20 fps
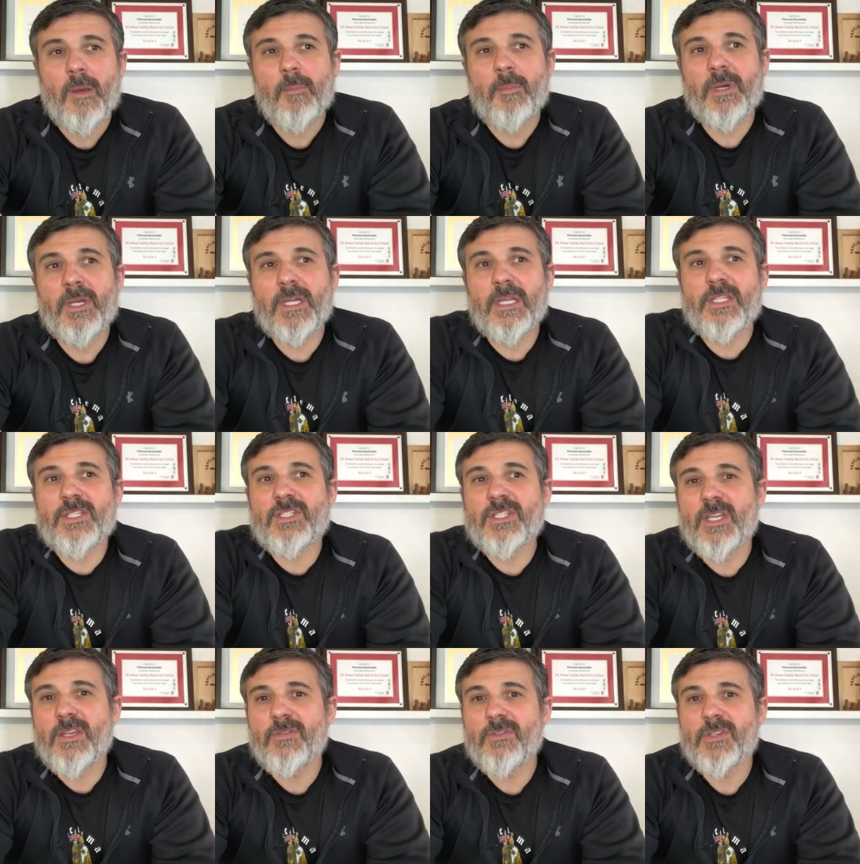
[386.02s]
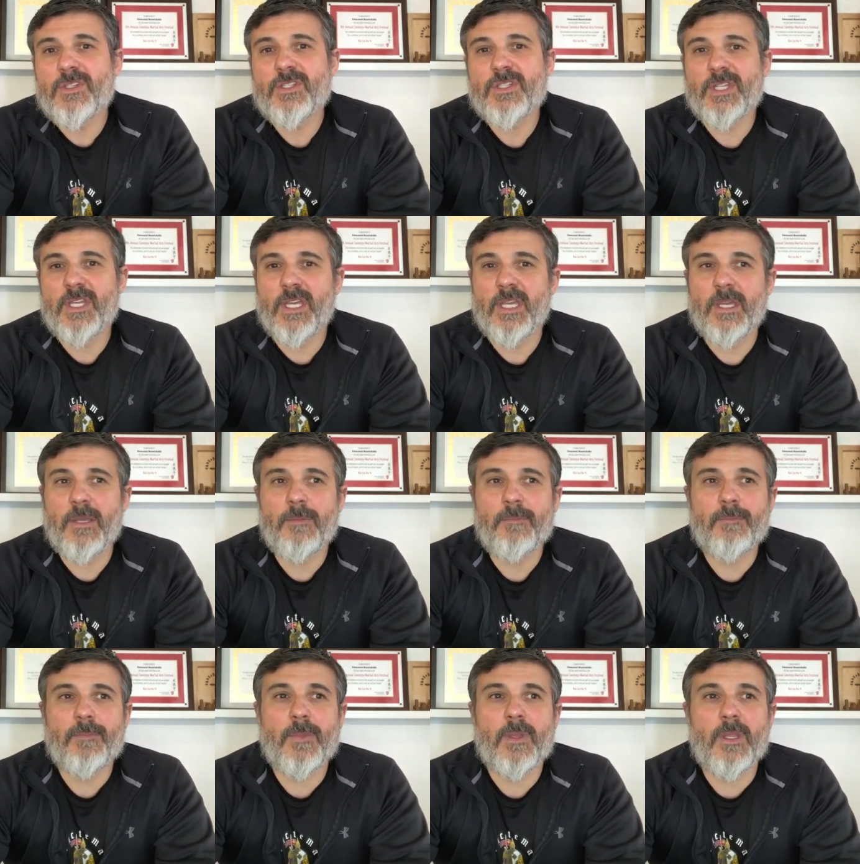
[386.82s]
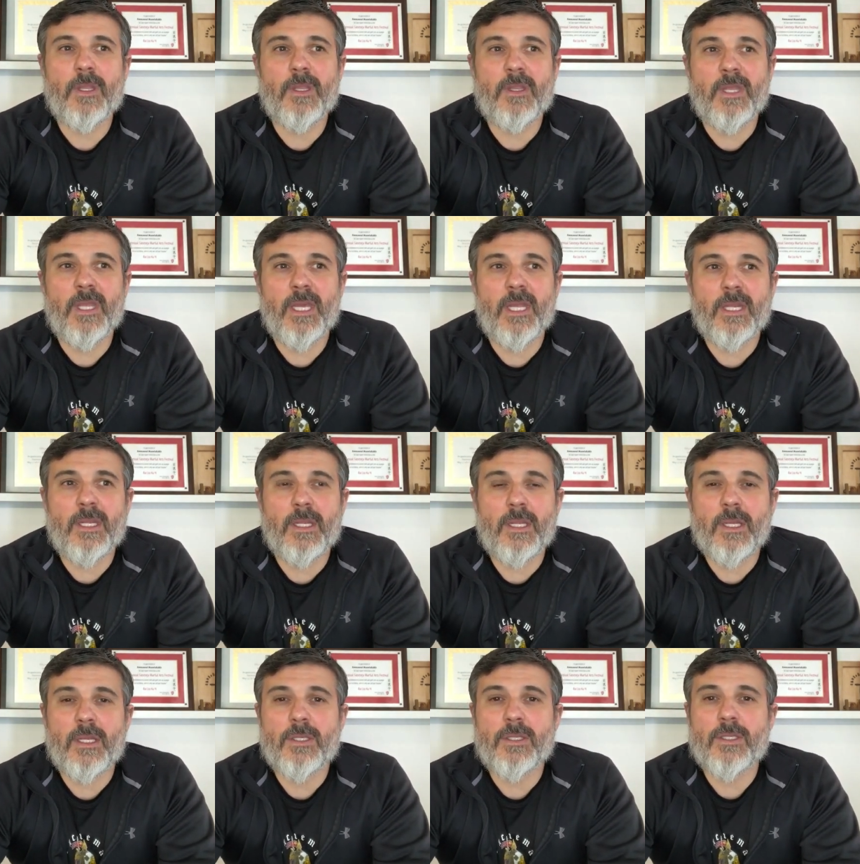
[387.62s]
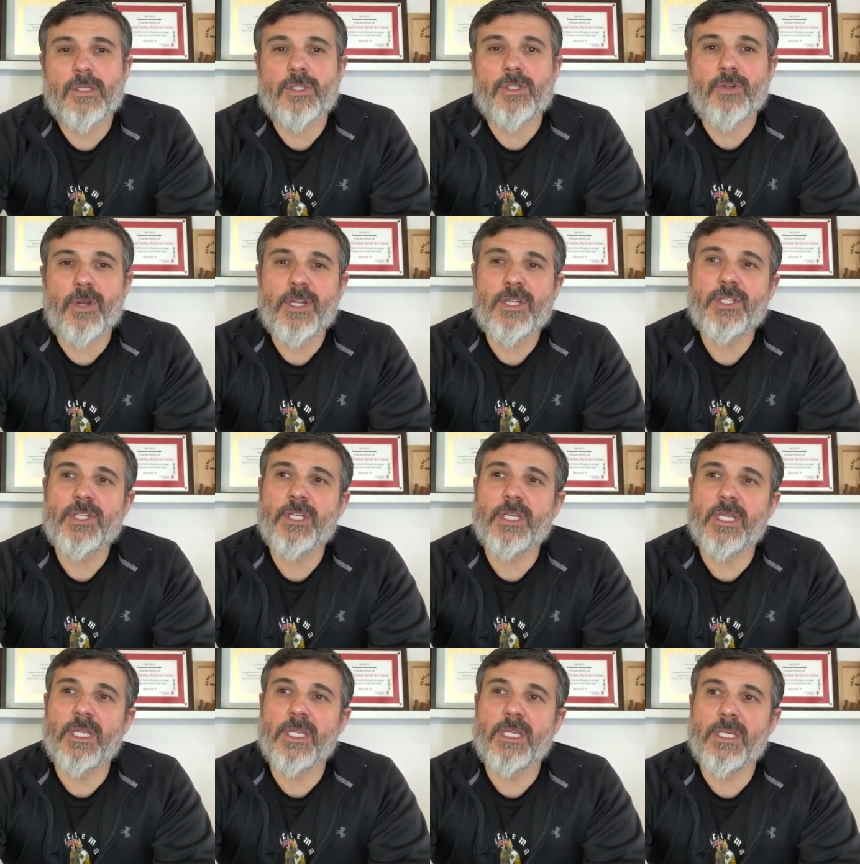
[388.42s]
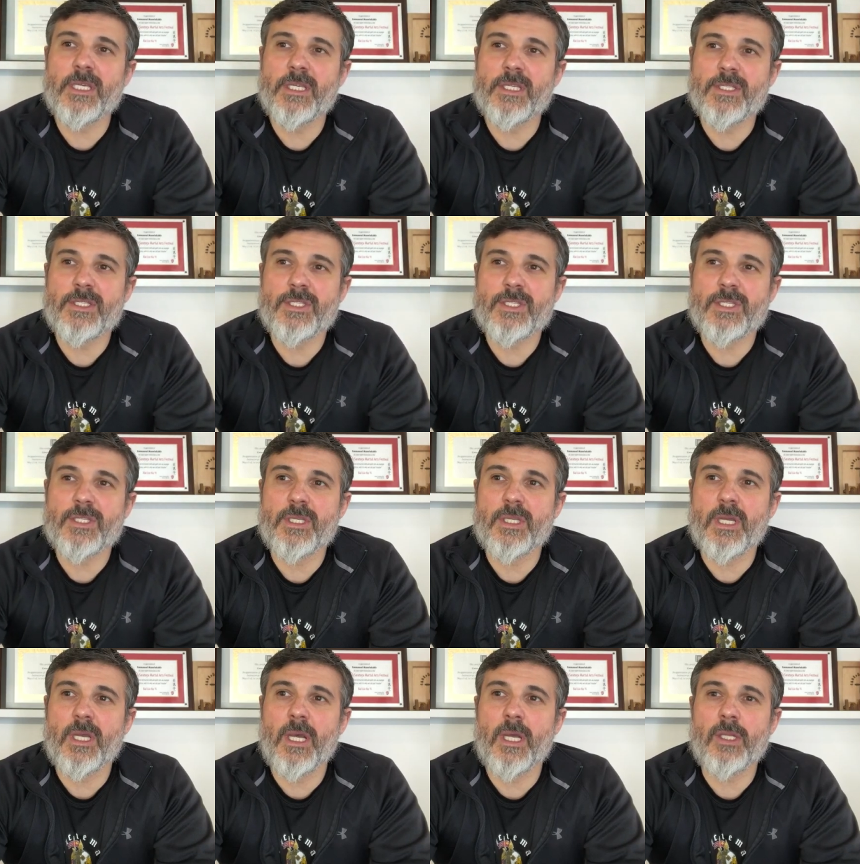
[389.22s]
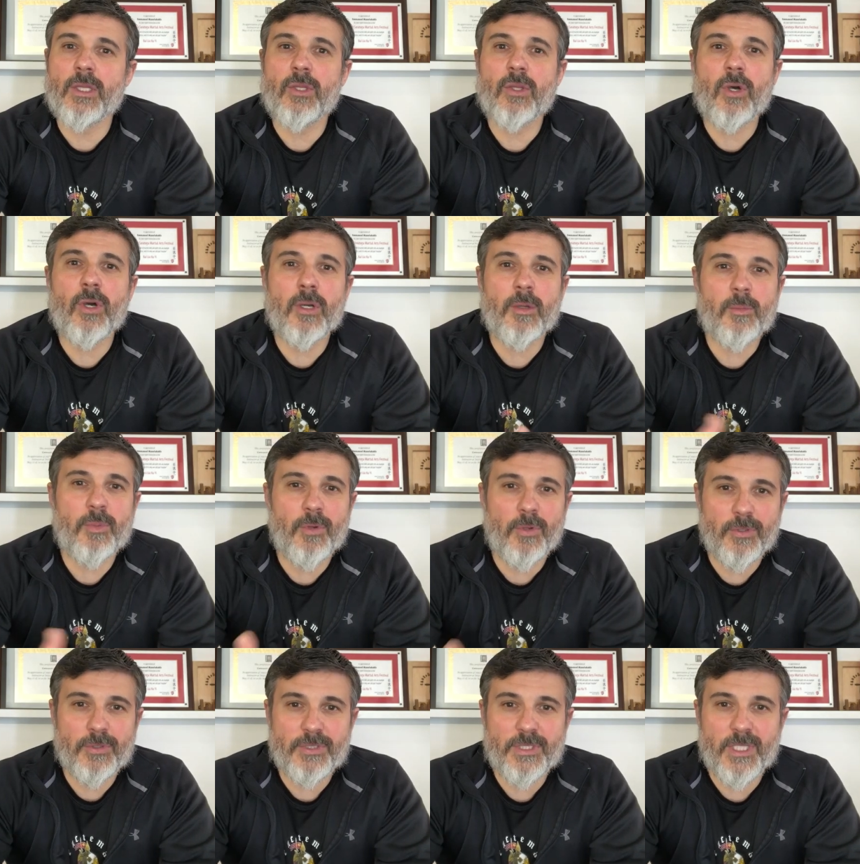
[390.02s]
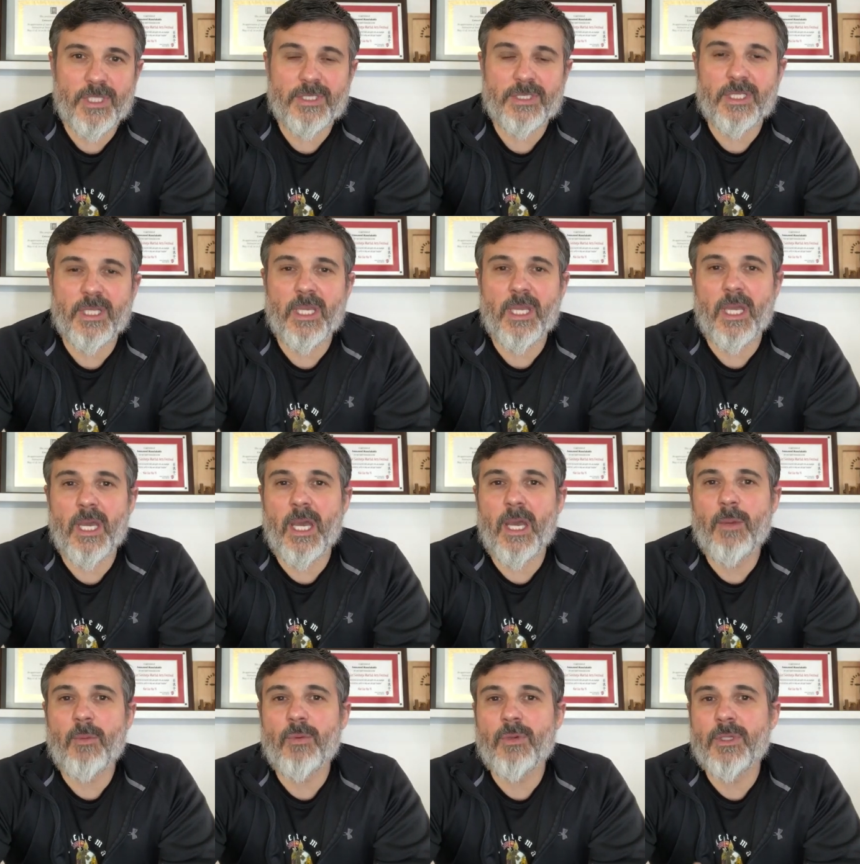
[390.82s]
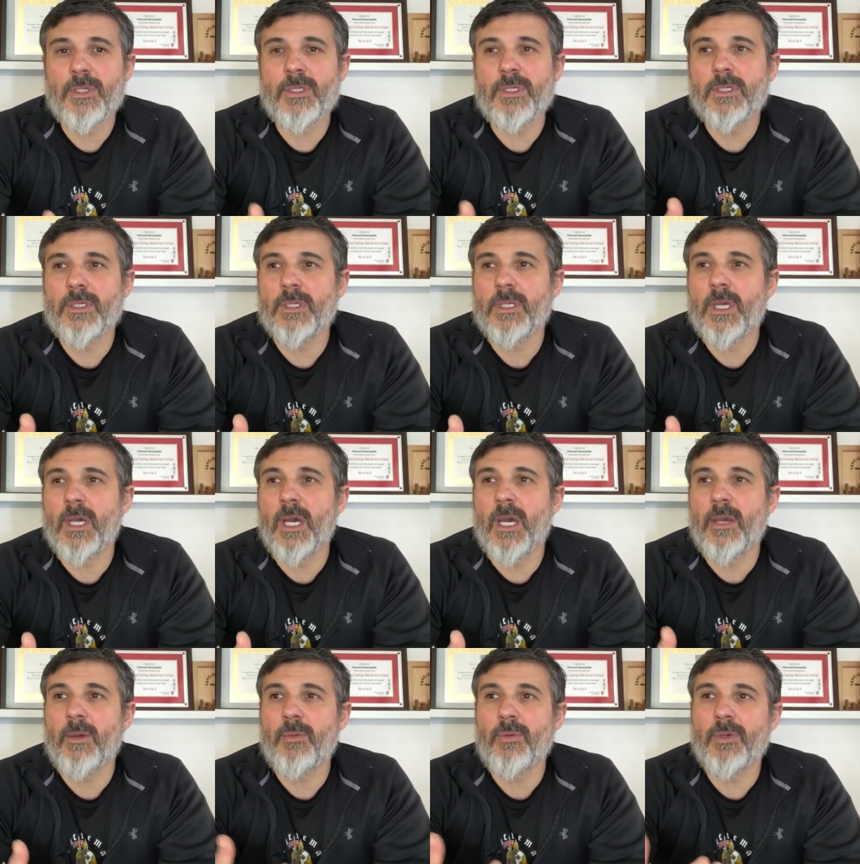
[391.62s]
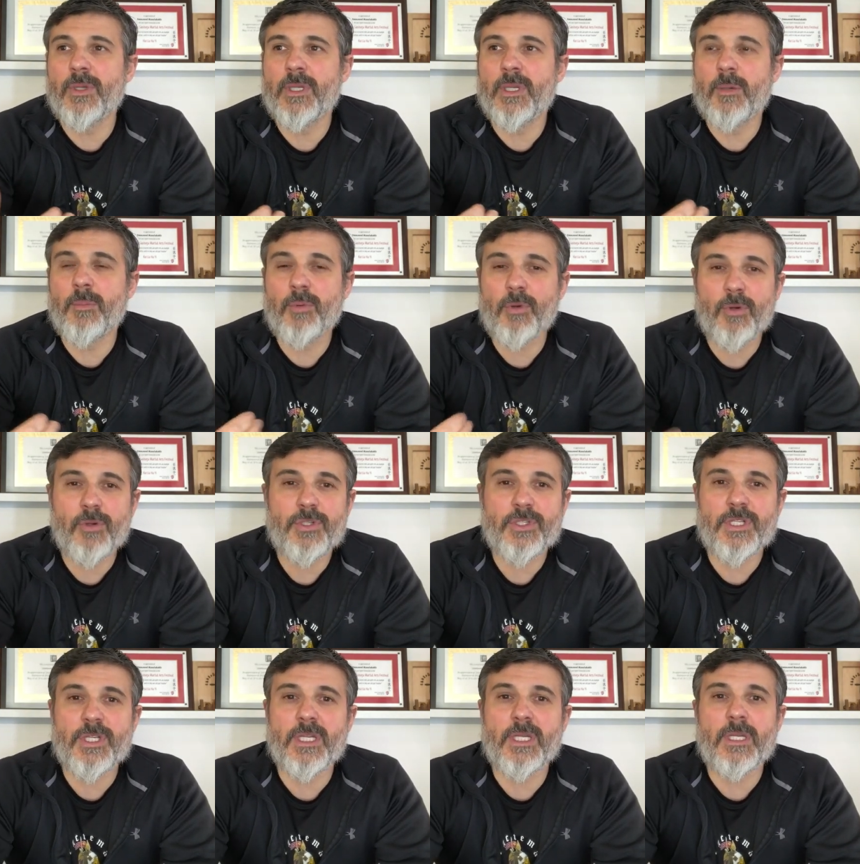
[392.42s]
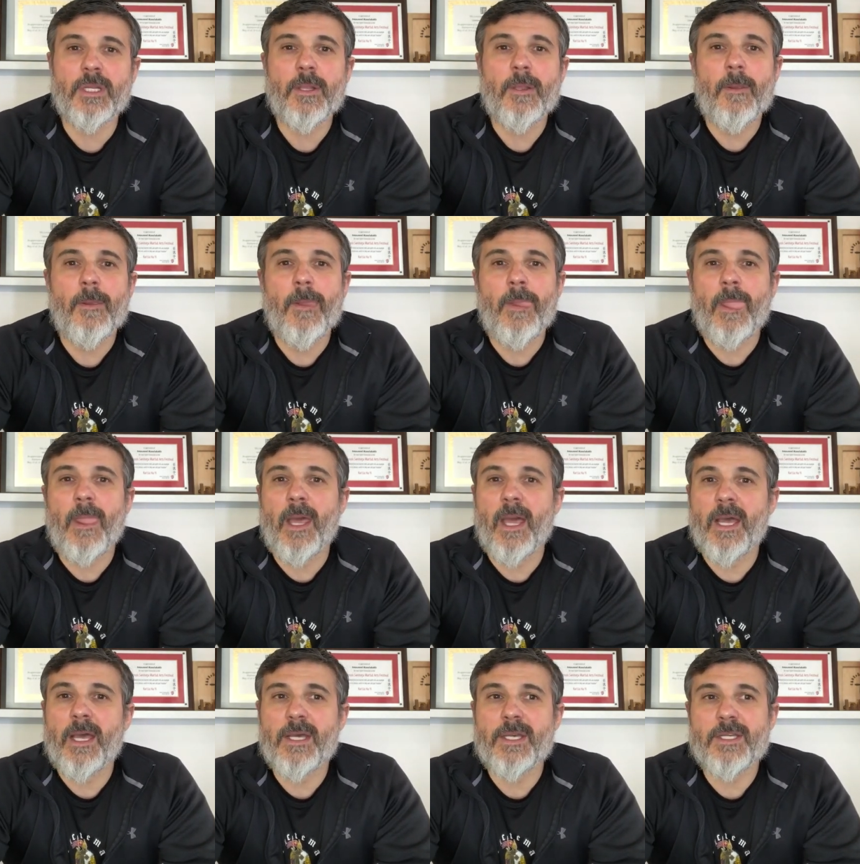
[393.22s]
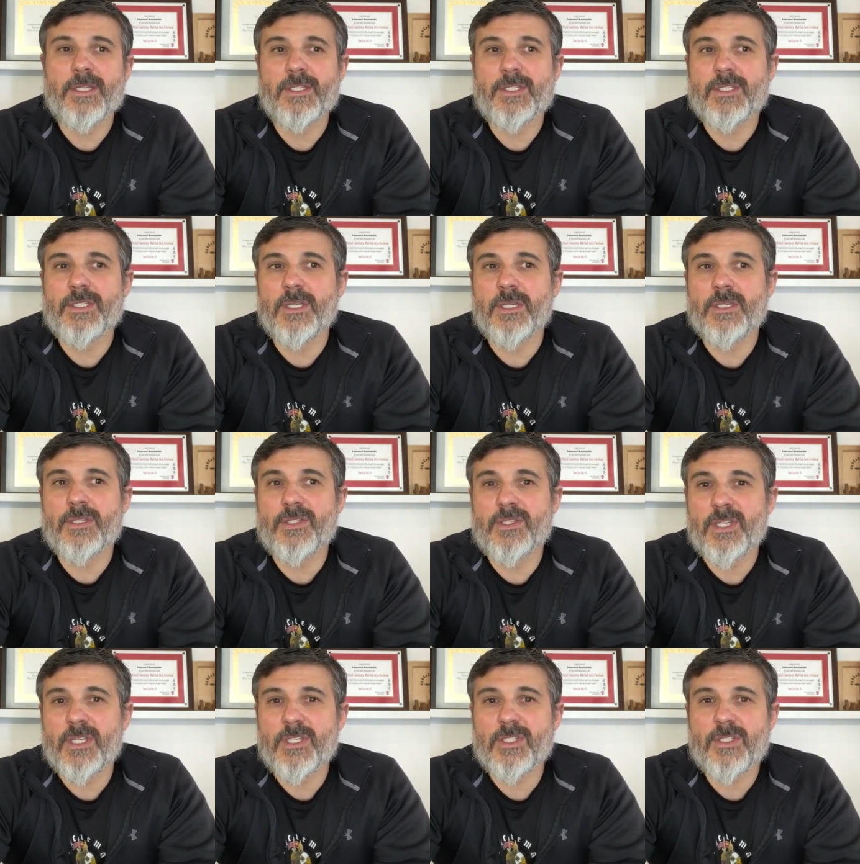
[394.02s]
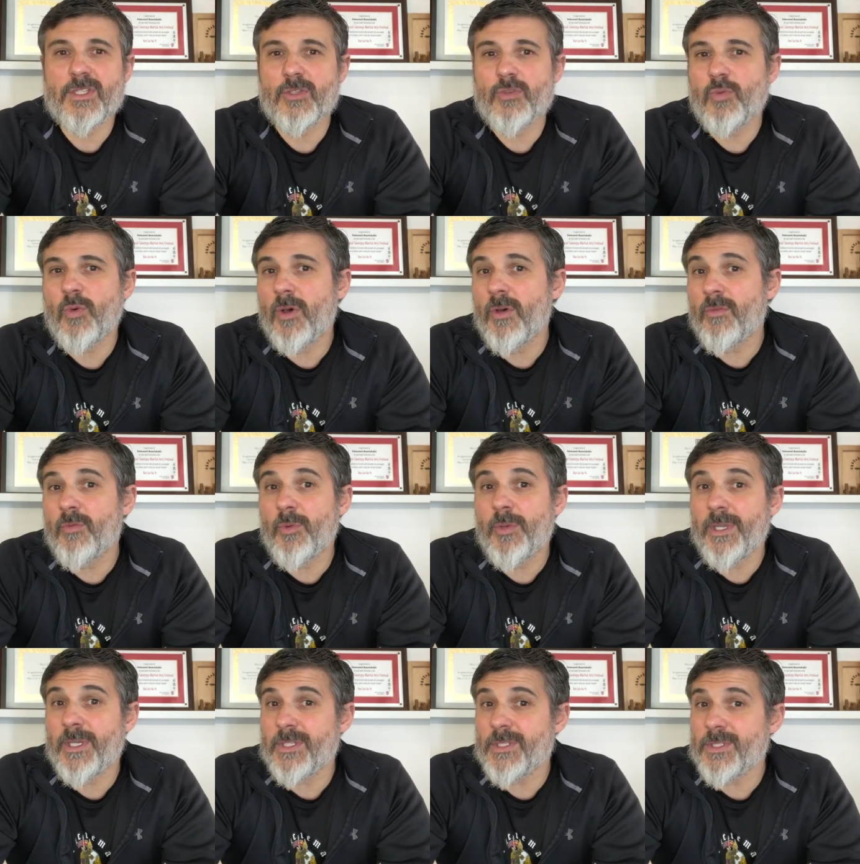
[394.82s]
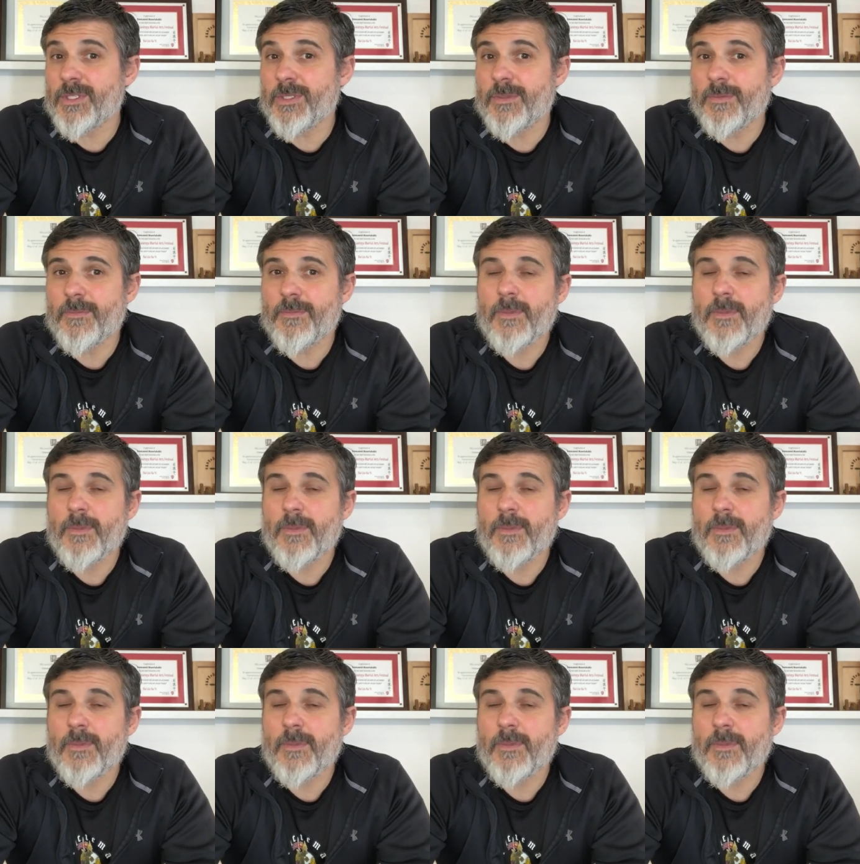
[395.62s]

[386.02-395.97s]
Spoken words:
But it's safe to say that stretching is a long process. Like I would approach it as 6 to 12 weeks.